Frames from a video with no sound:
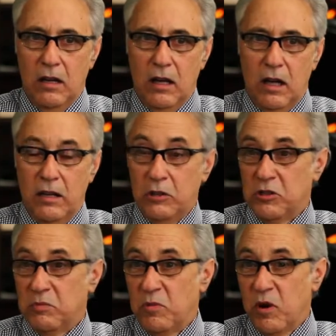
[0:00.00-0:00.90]
uh, his
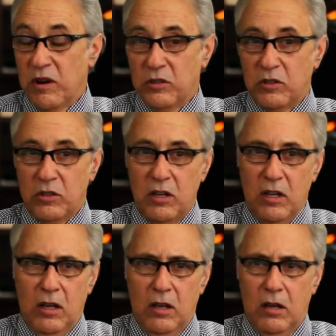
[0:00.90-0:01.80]
smarts,
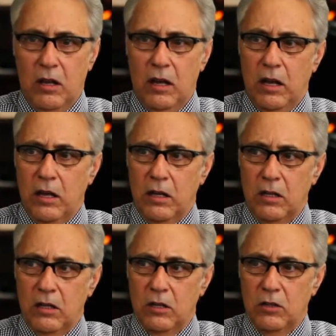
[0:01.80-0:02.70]
uh,
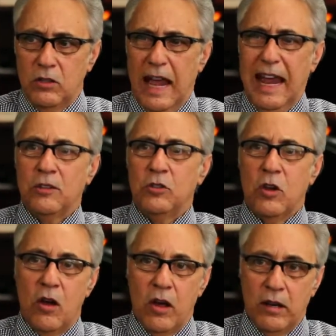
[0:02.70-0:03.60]
his
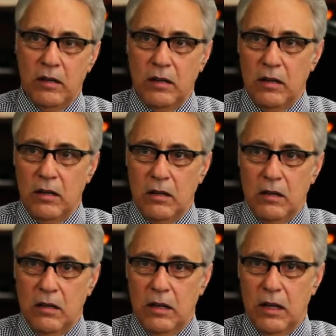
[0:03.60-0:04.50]
hands-on,
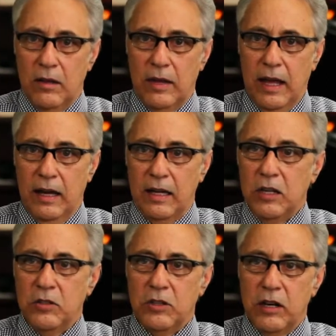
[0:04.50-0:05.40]
uh, that
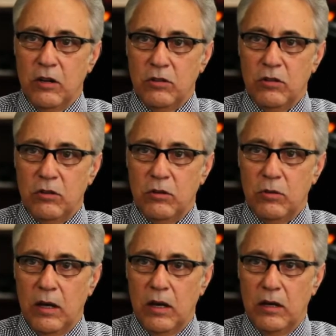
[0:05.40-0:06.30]
he is there
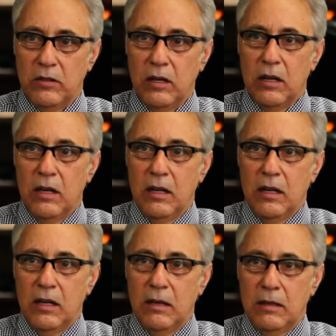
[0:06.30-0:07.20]
to uh,
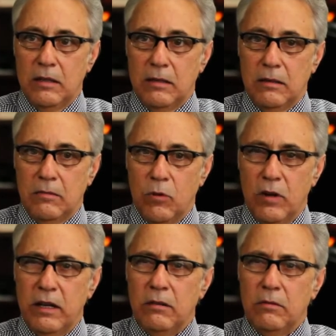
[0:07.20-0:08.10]

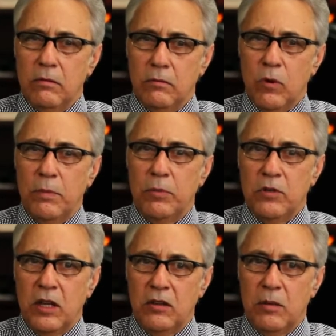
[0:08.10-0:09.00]
really
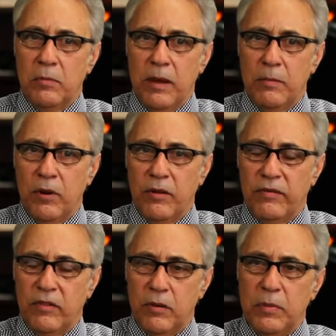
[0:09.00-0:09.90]
represent the member
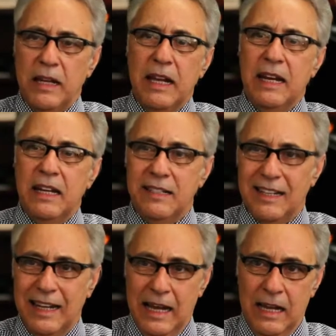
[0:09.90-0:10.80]
from beginning
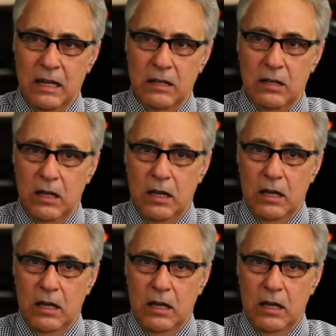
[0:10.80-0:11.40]
to end.